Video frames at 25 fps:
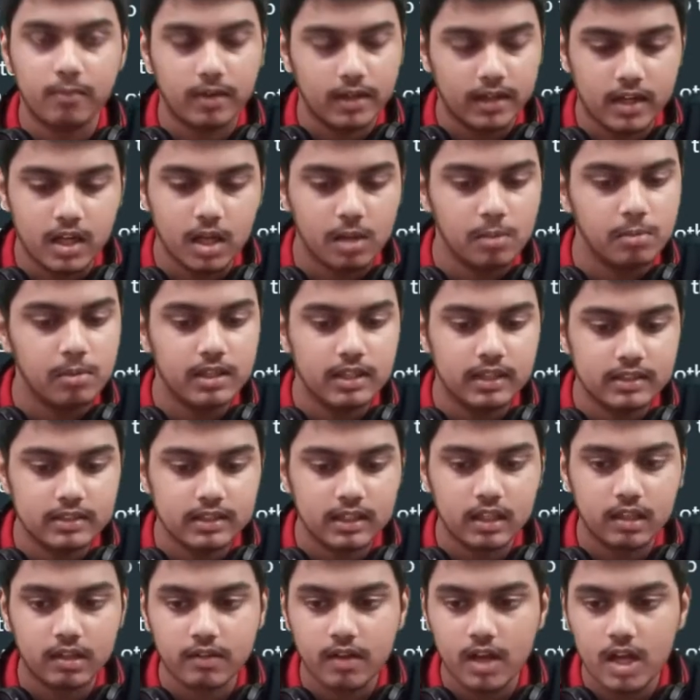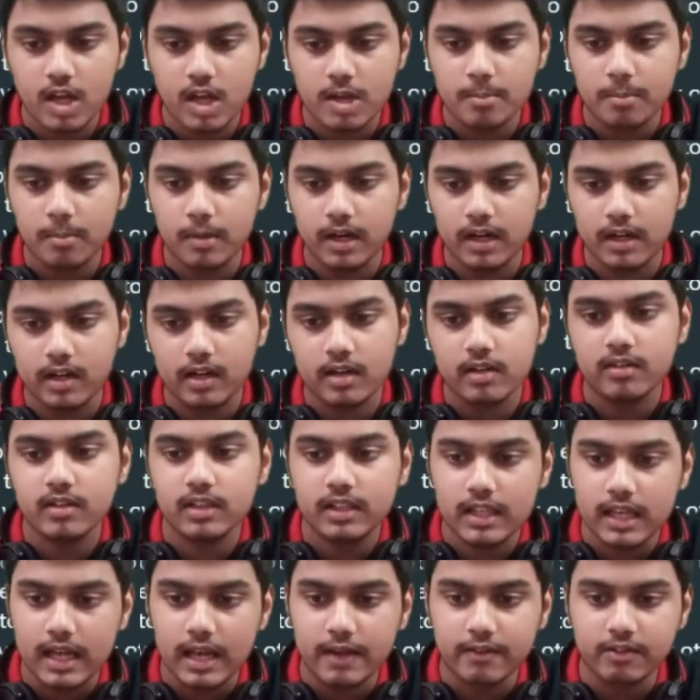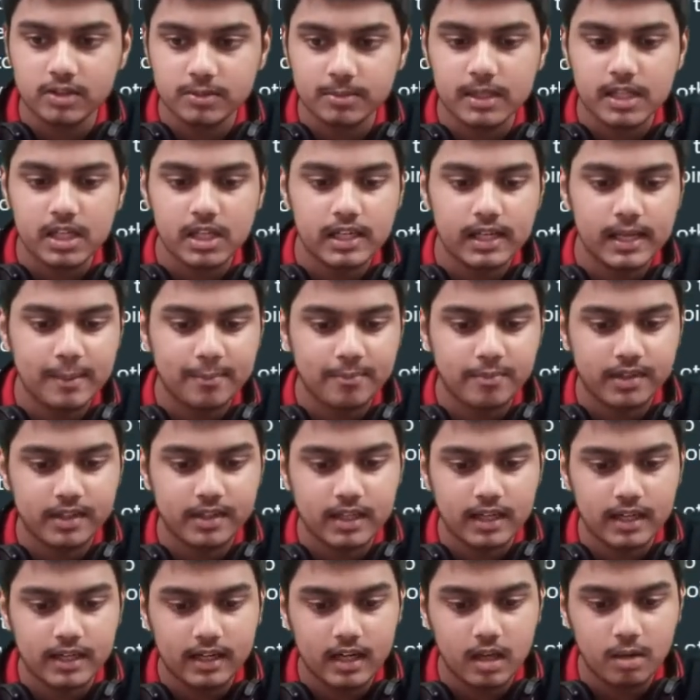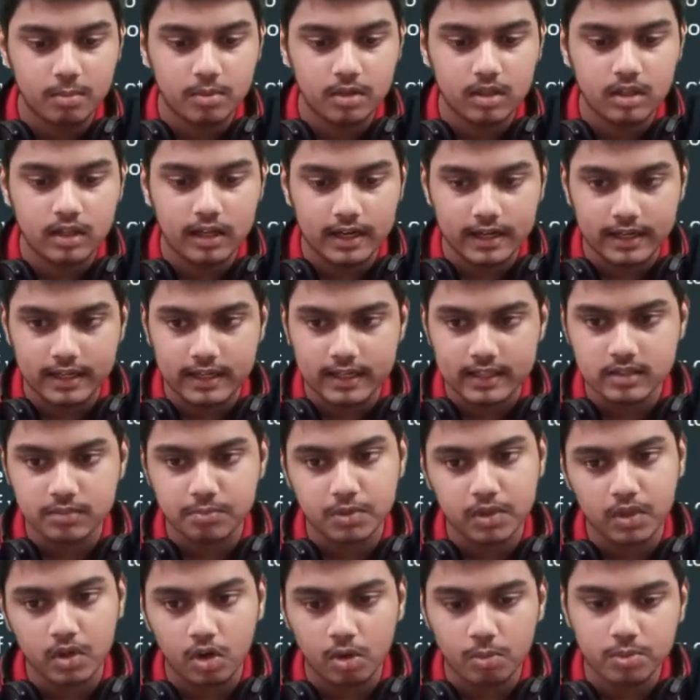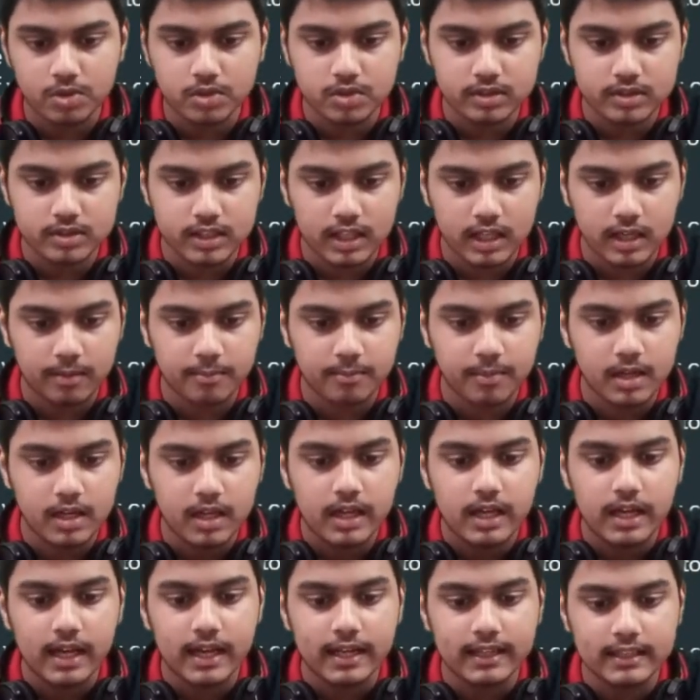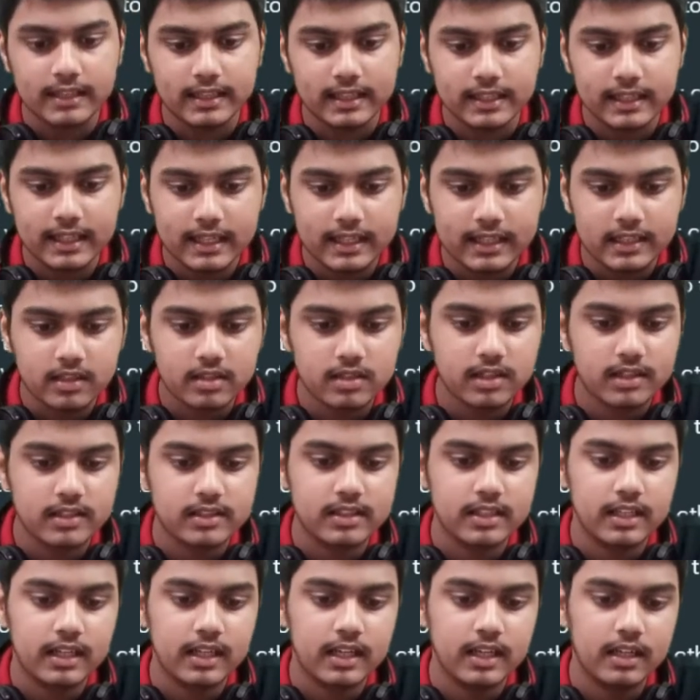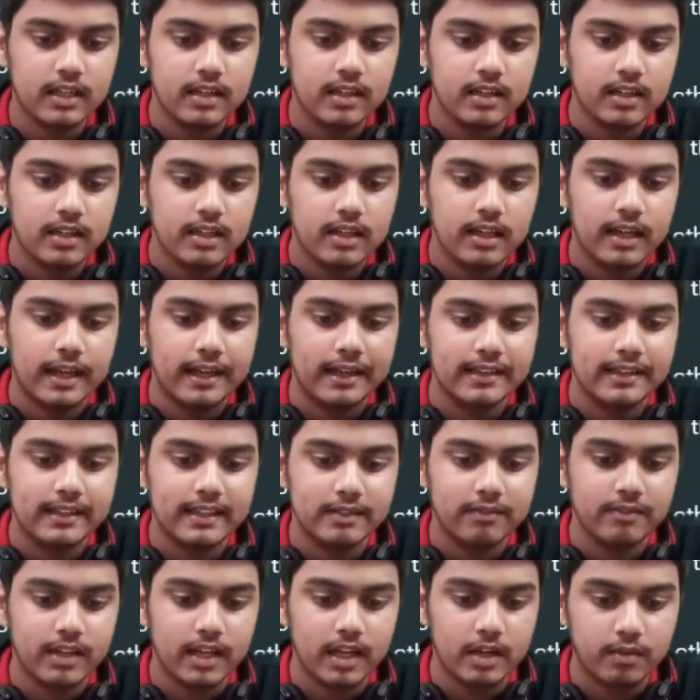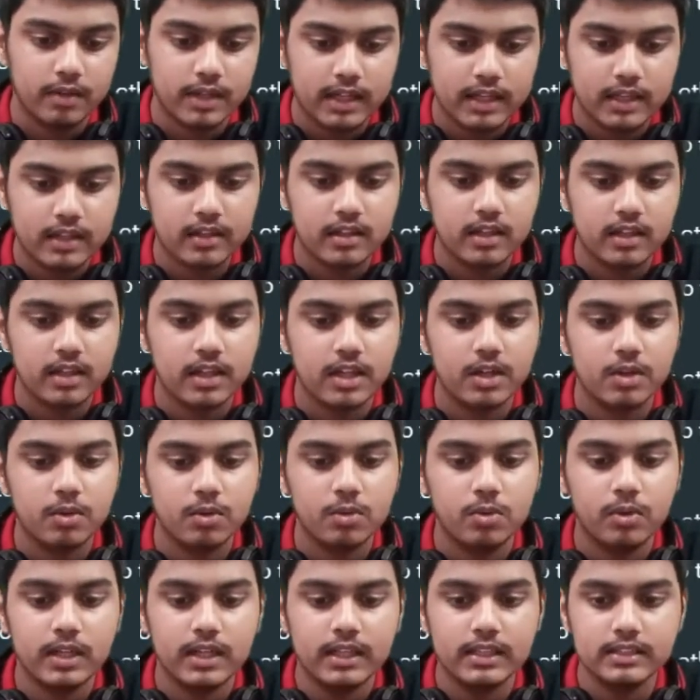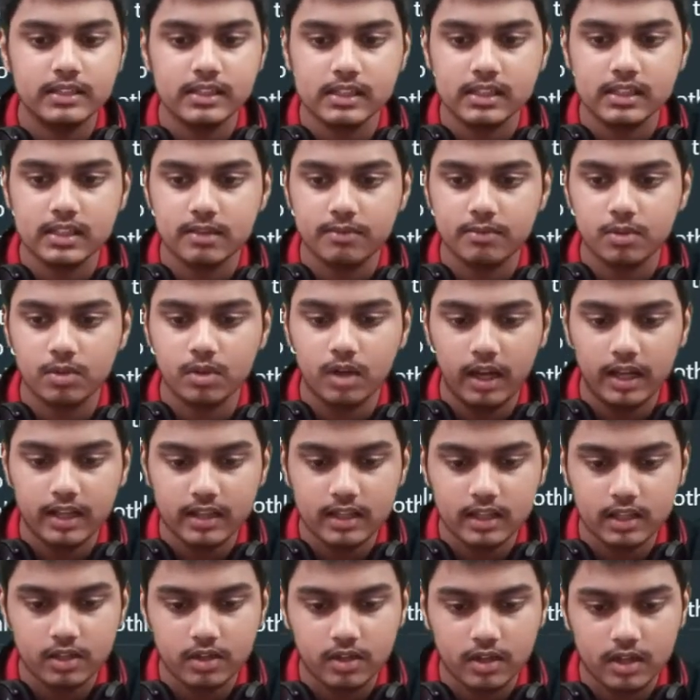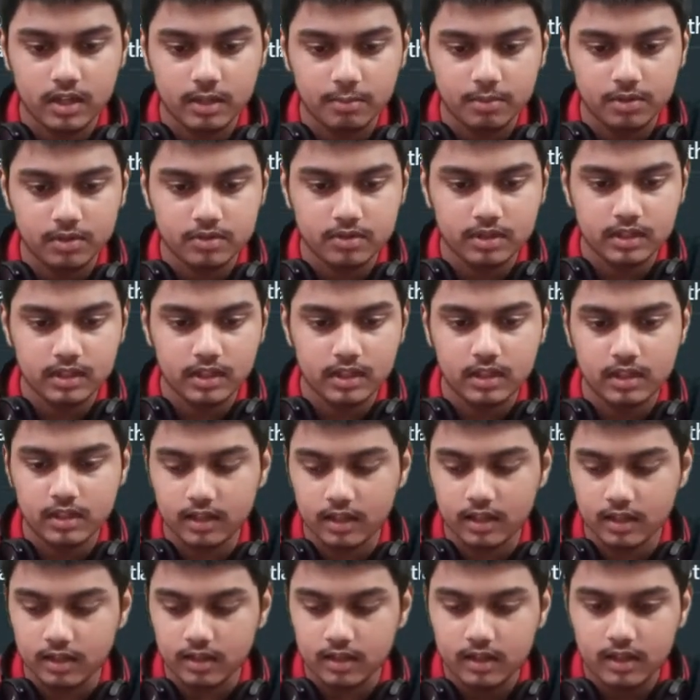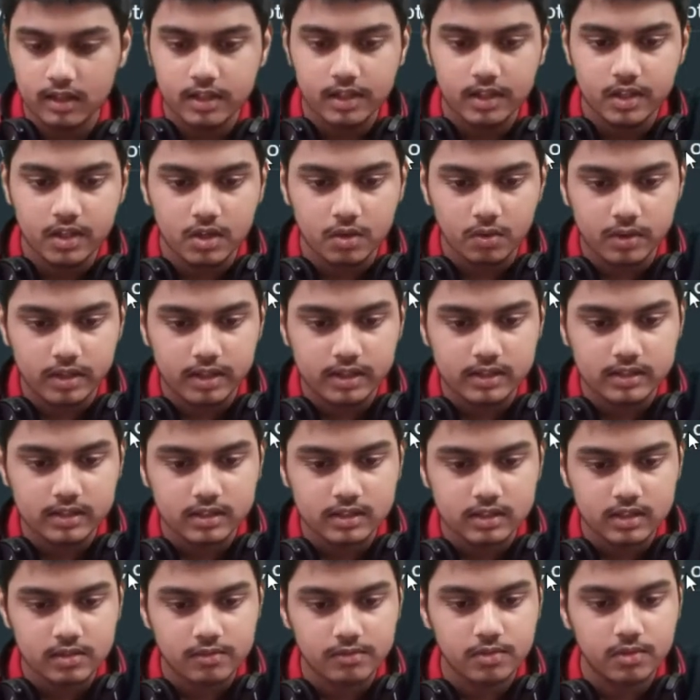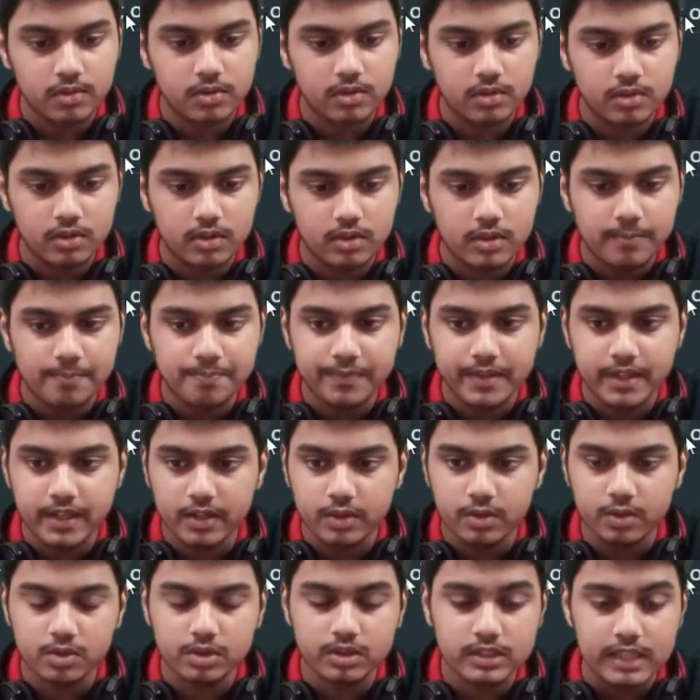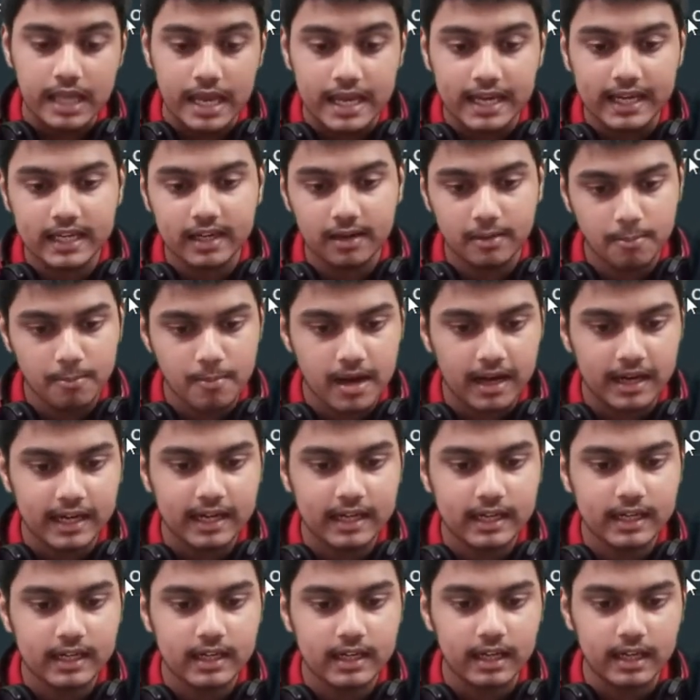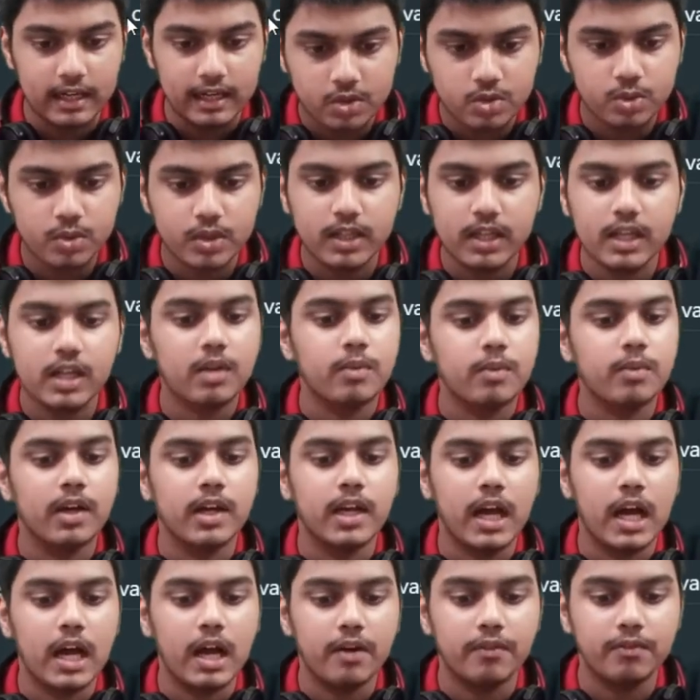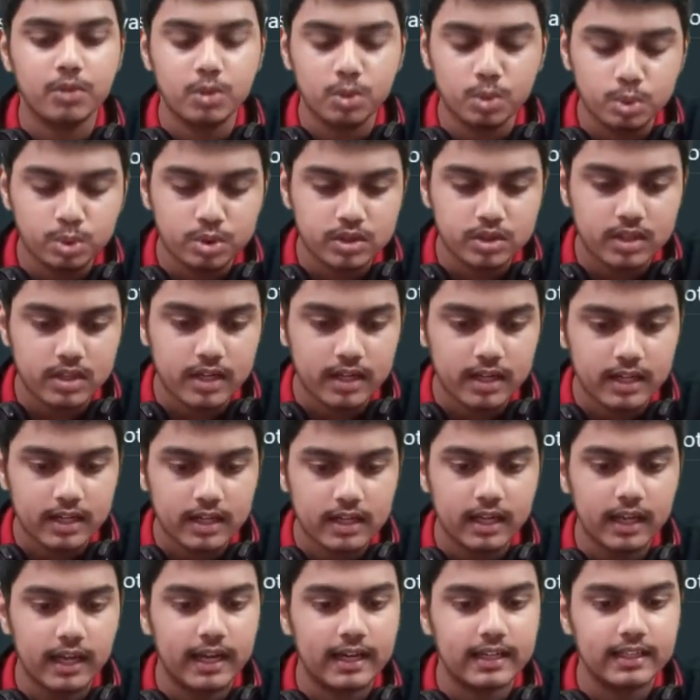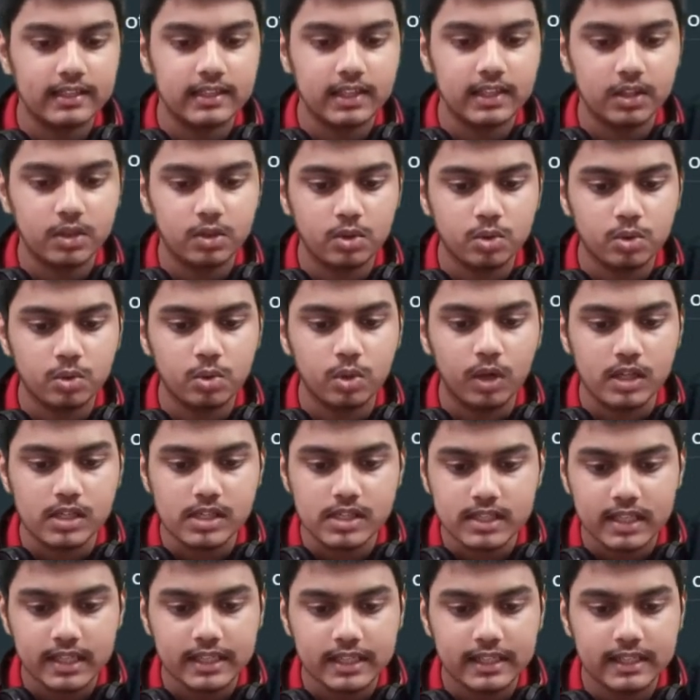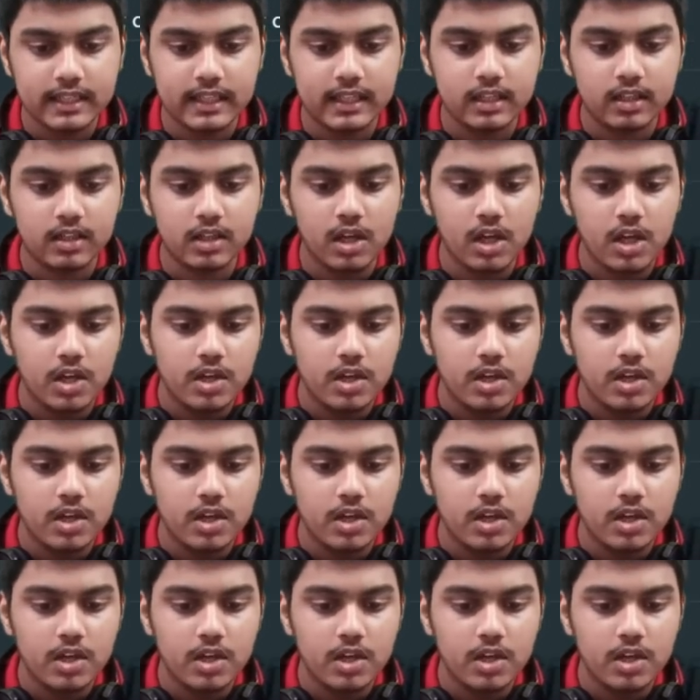but double itself, but they have a special name for that, double and decimal almost same, and then int 16, and then we have int 32, int 64. I think you are able to see that. Yeah, no, int 64 into signed byte. So here we have two string and then two unsigned int.